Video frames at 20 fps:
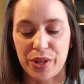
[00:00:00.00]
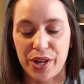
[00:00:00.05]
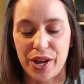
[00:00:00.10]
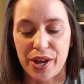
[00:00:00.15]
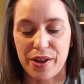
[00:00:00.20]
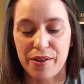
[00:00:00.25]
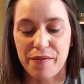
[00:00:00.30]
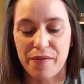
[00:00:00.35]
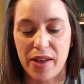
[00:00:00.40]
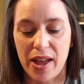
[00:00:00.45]

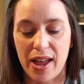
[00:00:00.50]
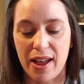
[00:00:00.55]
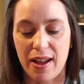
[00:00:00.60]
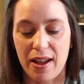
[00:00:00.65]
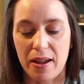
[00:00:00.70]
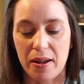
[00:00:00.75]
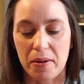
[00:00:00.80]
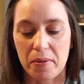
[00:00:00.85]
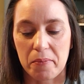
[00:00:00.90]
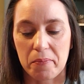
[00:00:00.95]
love,
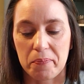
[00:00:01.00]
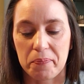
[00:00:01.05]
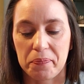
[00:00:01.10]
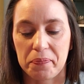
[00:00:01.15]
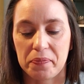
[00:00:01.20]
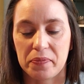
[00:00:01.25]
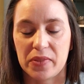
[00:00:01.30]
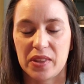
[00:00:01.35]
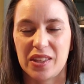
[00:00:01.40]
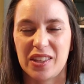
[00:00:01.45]

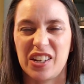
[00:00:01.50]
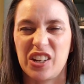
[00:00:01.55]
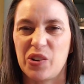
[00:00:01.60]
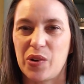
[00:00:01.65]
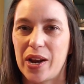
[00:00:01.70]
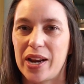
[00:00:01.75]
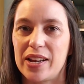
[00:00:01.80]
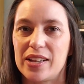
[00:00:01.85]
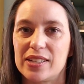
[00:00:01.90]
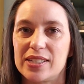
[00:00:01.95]
then you
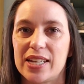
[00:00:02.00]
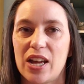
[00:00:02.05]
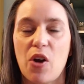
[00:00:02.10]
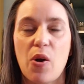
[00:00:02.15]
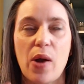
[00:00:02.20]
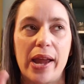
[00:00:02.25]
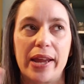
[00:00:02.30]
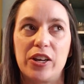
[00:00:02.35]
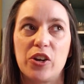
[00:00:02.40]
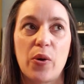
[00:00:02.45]
kind of say, oh,
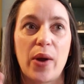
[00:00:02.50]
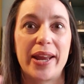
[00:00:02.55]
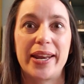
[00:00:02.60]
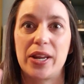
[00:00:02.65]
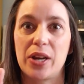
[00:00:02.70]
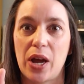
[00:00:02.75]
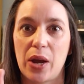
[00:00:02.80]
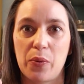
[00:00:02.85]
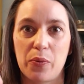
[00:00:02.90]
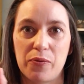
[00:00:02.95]

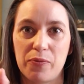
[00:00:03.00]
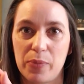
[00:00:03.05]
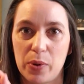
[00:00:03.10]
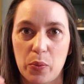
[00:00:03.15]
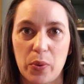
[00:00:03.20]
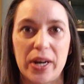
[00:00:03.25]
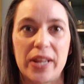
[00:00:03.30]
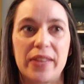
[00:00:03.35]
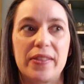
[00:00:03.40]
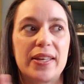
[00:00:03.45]
I've been
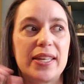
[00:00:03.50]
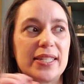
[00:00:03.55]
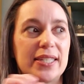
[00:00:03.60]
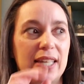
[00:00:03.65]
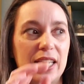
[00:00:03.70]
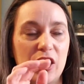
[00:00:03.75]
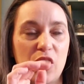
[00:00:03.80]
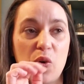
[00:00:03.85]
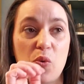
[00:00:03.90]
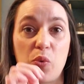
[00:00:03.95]
wanting this.
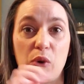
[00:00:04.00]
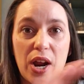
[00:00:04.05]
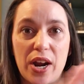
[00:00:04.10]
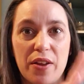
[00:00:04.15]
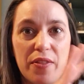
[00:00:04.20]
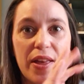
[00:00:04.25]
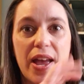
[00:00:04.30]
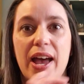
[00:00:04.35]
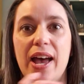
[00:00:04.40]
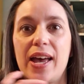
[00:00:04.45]
I know we're out
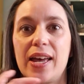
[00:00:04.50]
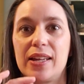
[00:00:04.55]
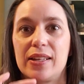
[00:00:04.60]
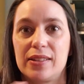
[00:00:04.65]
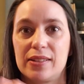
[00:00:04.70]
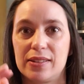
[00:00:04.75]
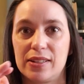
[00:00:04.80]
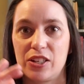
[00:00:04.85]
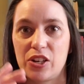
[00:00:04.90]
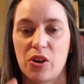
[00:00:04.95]
of that,
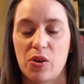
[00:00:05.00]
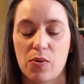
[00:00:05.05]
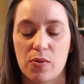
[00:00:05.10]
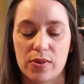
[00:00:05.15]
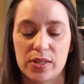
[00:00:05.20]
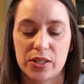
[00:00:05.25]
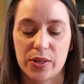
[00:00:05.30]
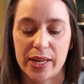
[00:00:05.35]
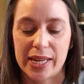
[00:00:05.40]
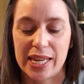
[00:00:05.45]

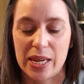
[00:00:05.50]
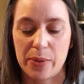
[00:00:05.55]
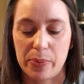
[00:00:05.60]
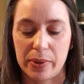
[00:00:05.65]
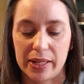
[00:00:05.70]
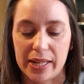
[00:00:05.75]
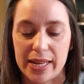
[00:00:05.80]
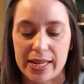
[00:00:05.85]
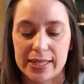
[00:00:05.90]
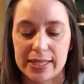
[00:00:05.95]
so I keep a
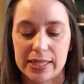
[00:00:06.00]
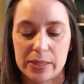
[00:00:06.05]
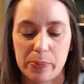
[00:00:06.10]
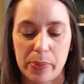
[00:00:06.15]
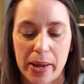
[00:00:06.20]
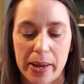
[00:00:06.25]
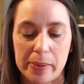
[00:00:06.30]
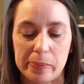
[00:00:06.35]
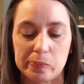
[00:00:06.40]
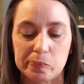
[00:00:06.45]
list.
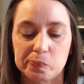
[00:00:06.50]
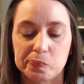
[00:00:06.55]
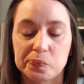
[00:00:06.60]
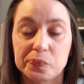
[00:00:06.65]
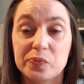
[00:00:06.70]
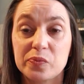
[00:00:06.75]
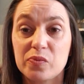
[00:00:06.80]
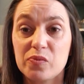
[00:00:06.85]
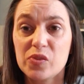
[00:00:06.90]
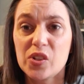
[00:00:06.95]
But
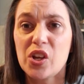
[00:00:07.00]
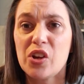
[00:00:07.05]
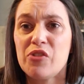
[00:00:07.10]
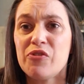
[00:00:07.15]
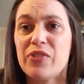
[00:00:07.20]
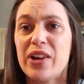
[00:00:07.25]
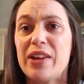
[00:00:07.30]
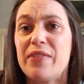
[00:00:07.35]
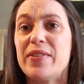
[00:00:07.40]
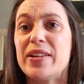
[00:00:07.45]

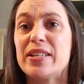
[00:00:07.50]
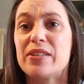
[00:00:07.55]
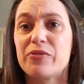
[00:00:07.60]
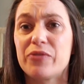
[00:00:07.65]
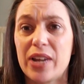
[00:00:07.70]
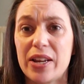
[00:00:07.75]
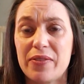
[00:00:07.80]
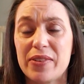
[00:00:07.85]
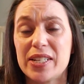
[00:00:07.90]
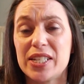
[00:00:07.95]

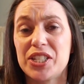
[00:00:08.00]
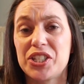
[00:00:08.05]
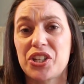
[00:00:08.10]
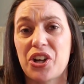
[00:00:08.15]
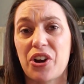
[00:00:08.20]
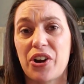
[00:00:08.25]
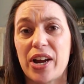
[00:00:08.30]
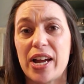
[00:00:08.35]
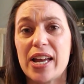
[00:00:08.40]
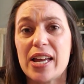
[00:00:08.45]

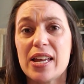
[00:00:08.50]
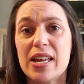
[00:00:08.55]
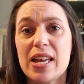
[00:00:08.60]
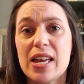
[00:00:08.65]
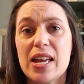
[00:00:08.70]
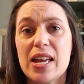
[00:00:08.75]
Ravensara,